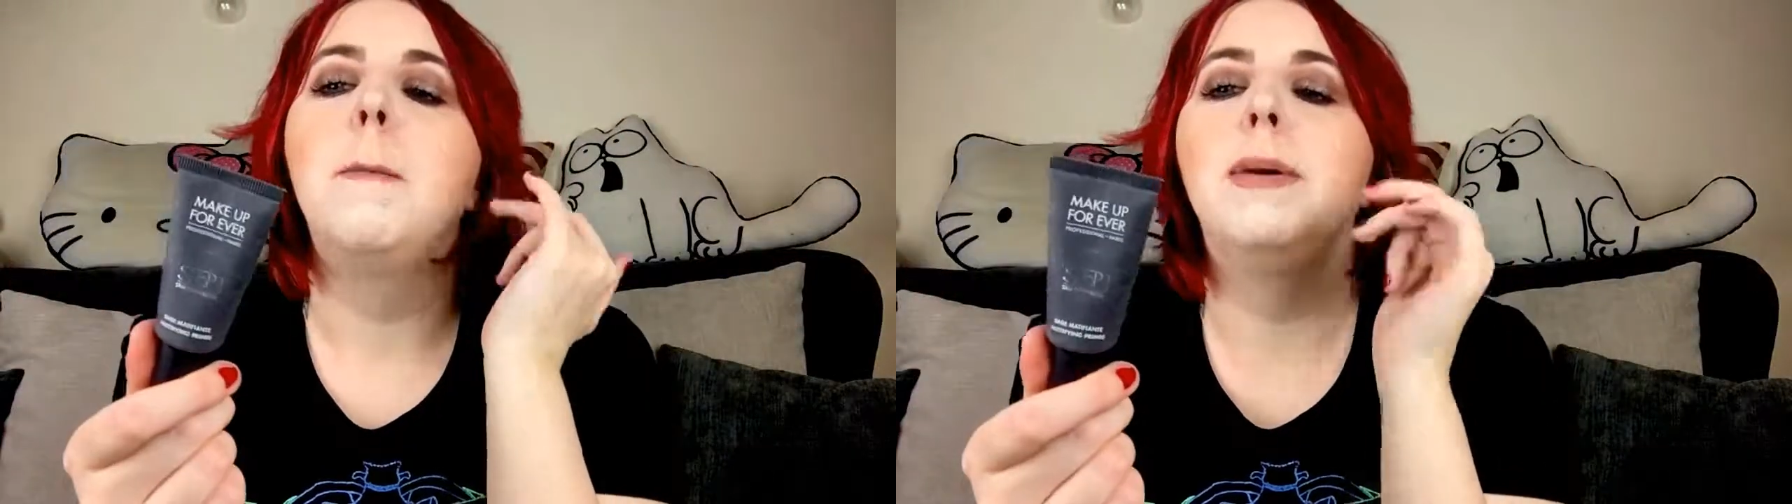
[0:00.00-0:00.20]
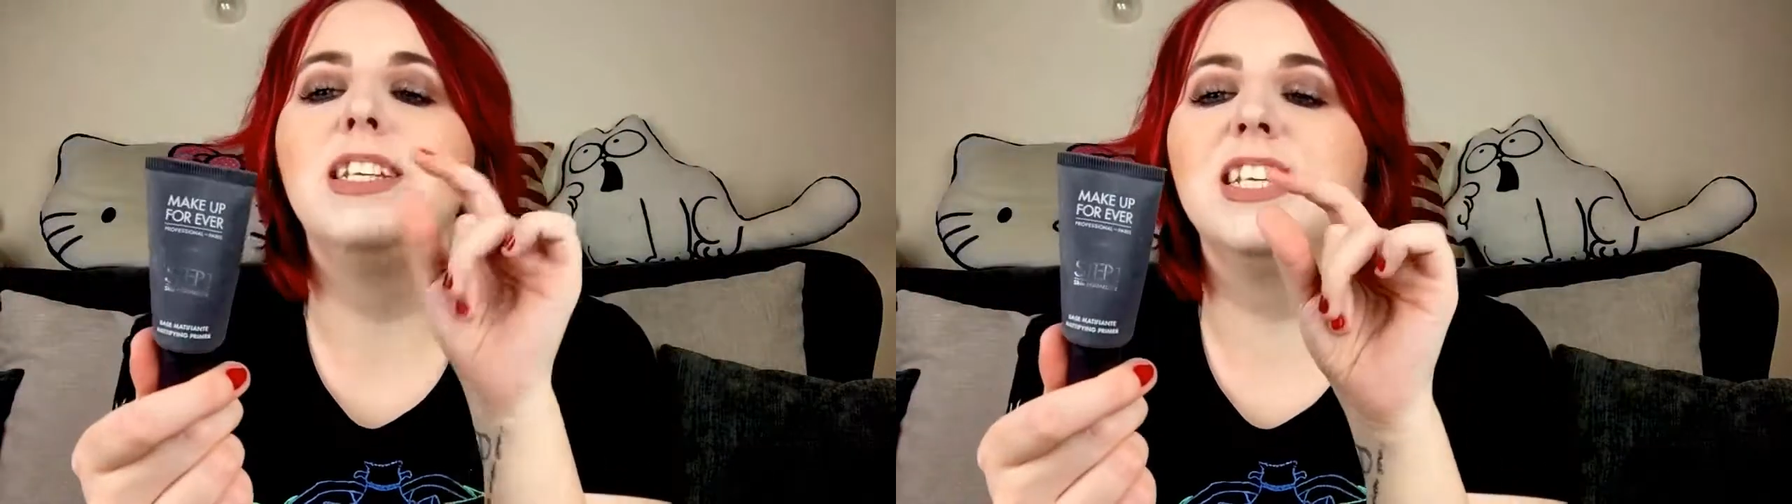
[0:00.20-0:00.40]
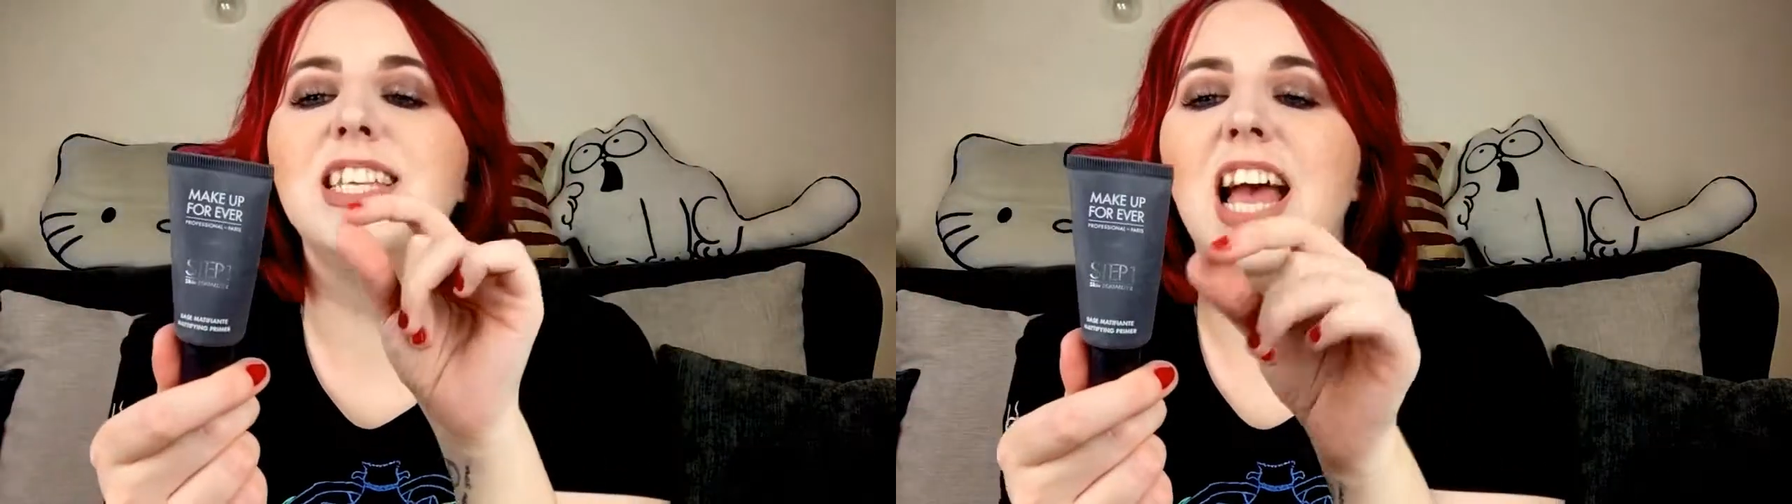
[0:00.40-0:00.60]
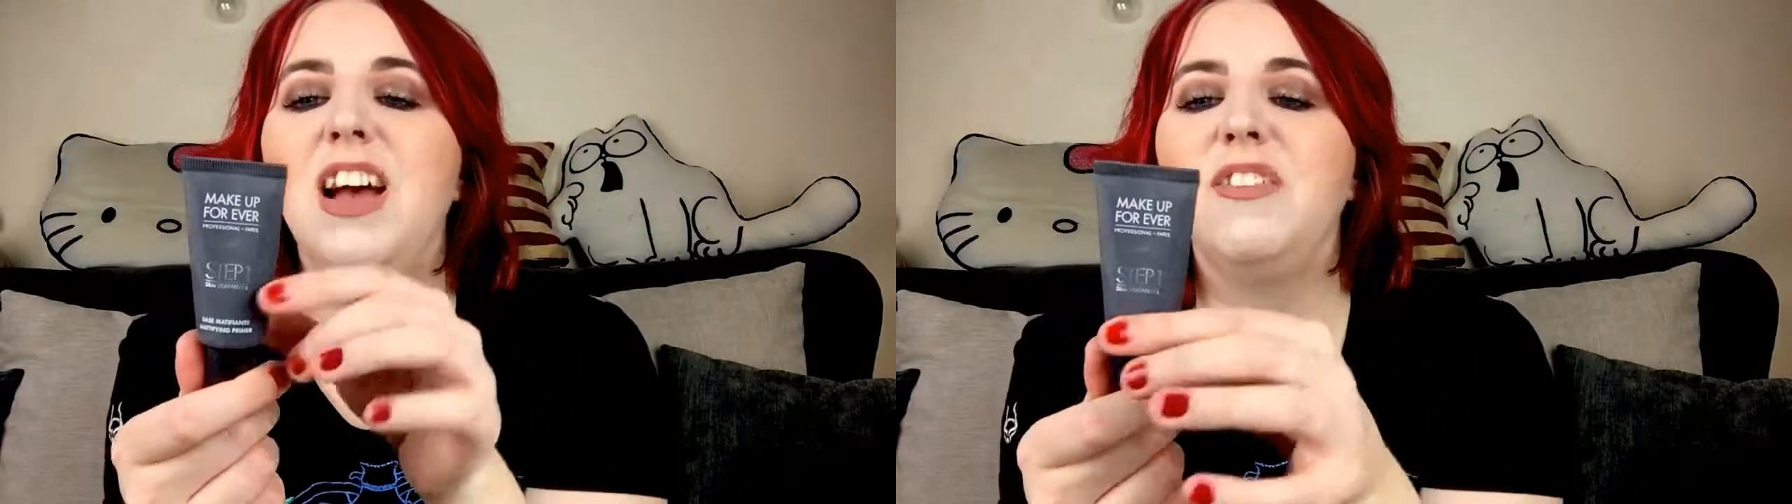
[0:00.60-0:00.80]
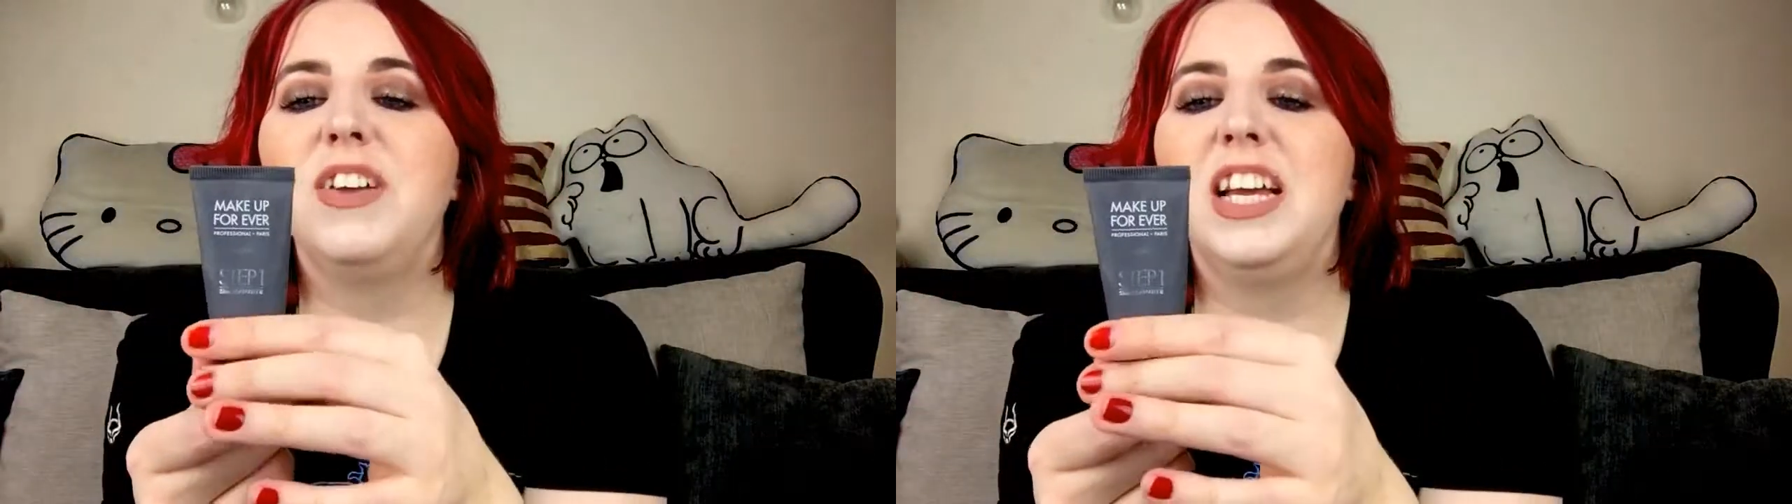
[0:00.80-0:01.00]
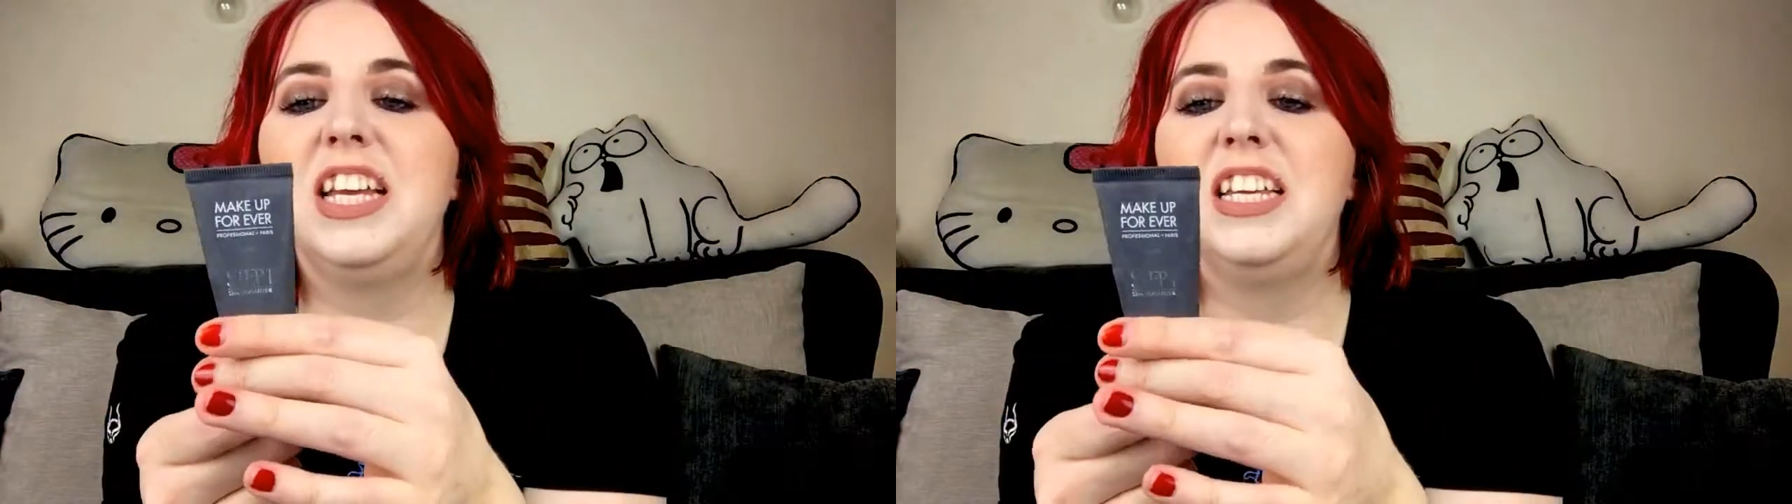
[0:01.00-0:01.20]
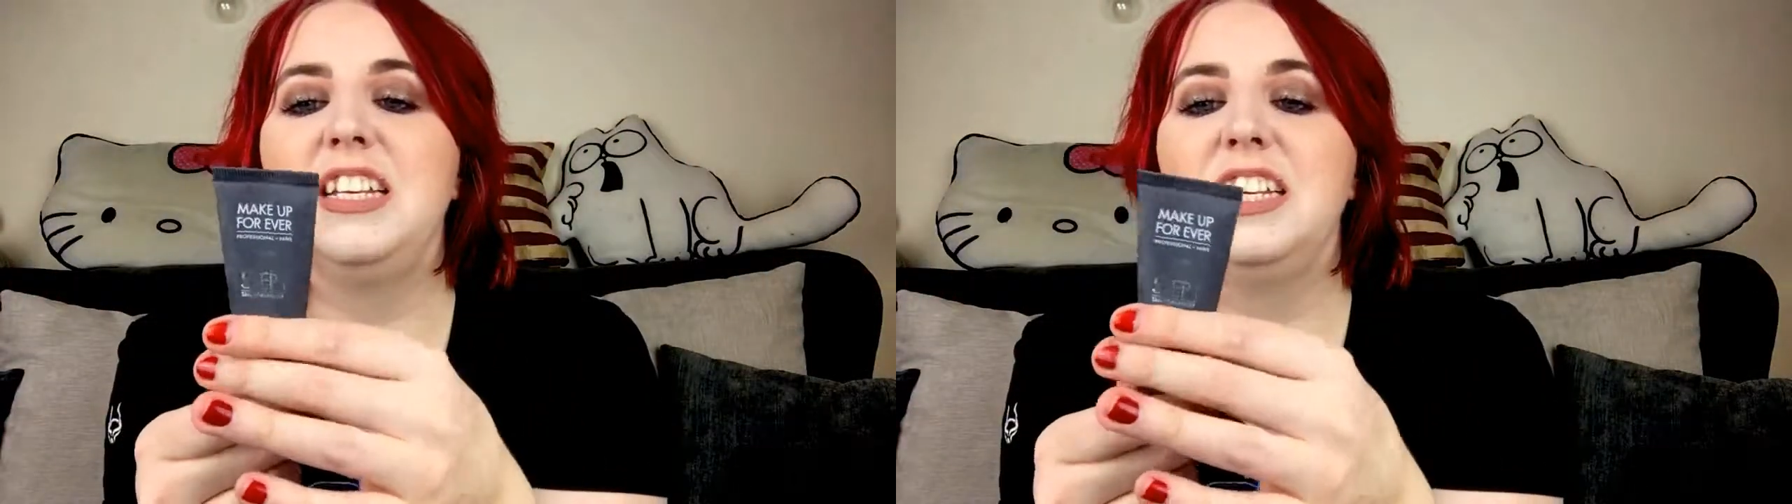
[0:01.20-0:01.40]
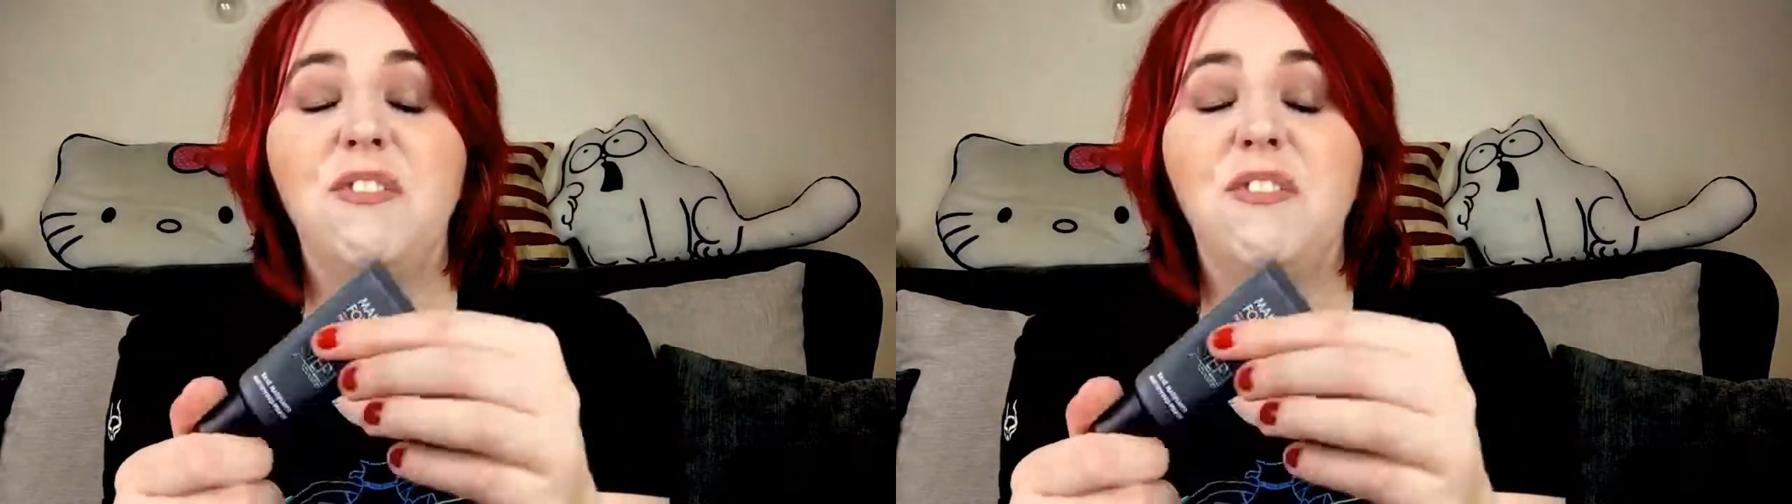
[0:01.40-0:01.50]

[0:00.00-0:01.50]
but it does have a